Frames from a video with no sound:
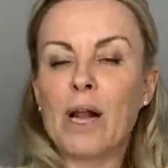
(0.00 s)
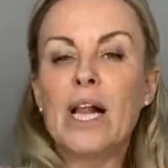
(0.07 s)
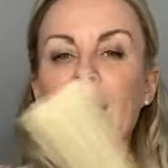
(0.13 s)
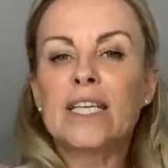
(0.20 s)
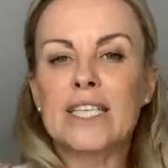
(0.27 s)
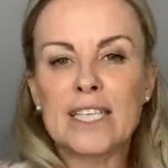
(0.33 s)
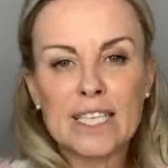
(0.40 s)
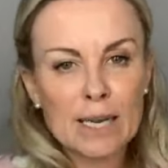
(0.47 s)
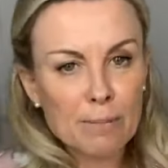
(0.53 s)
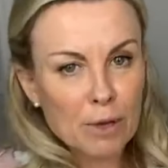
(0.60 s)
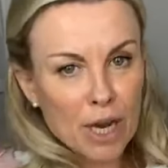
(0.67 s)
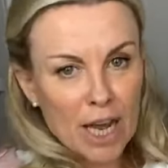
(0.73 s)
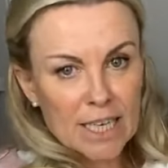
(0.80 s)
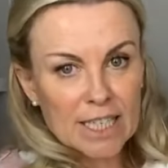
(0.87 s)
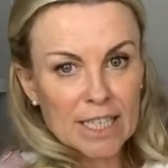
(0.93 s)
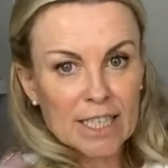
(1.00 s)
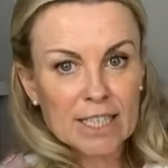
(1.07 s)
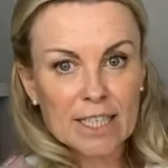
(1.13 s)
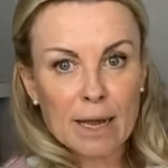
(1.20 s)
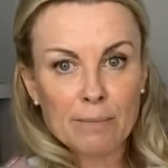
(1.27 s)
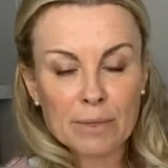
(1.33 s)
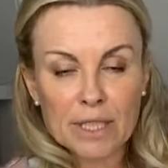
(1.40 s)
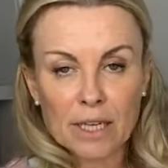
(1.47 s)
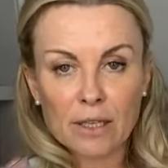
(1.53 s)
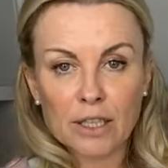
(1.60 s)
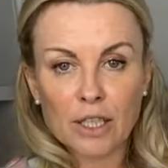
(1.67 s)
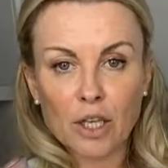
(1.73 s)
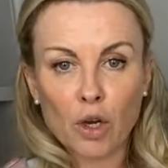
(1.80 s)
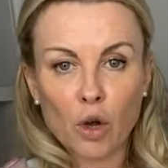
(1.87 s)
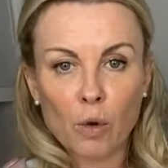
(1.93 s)
stimulating the stem
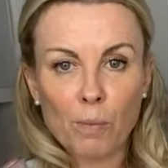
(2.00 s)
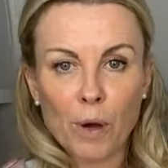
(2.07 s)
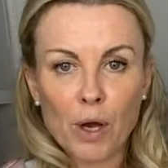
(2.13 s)
cells in the long